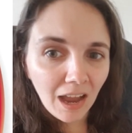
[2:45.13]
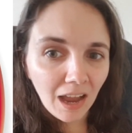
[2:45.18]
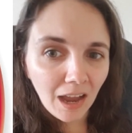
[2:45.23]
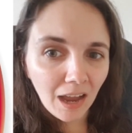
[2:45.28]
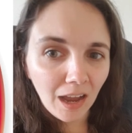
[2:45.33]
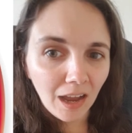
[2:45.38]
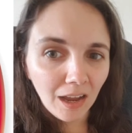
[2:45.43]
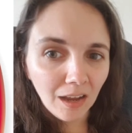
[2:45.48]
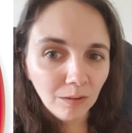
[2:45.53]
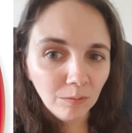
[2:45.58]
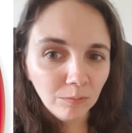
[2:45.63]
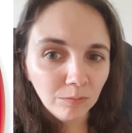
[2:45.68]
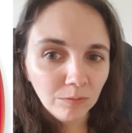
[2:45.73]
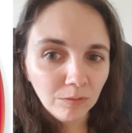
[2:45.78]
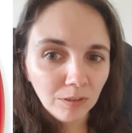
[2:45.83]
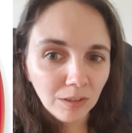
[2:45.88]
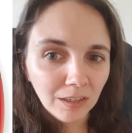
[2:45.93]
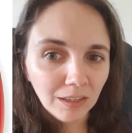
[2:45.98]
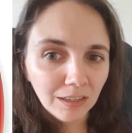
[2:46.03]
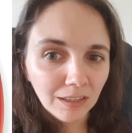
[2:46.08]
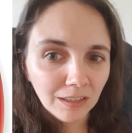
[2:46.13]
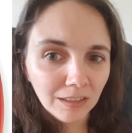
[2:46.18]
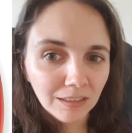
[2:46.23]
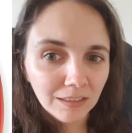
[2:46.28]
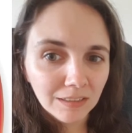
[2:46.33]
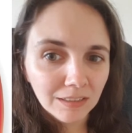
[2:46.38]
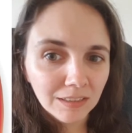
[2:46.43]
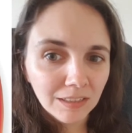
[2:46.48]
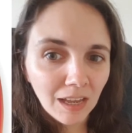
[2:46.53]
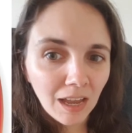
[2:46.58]
Have
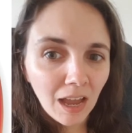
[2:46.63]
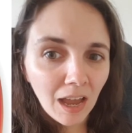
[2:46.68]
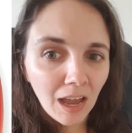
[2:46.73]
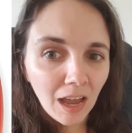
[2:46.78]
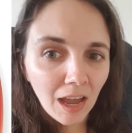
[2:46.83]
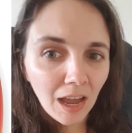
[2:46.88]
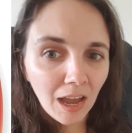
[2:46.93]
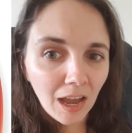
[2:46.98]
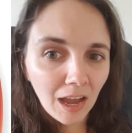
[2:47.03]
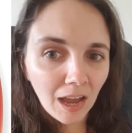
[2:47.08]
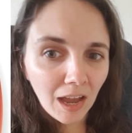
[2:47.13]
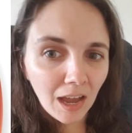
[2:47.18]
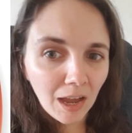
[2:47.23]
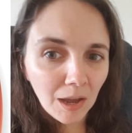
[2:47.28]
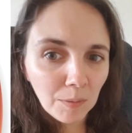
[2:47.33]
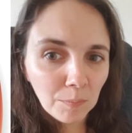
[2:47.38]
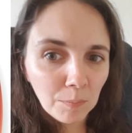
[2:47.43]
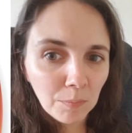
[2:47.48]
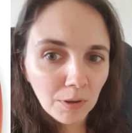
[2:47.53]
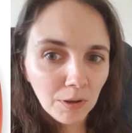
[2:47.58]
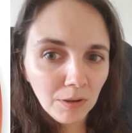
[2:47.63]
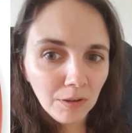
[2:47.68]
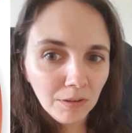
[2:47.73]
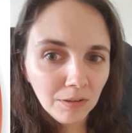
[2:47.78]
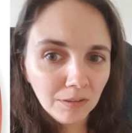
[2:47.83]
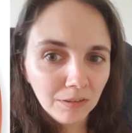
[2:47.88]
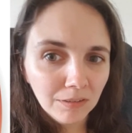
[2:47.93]
is habe.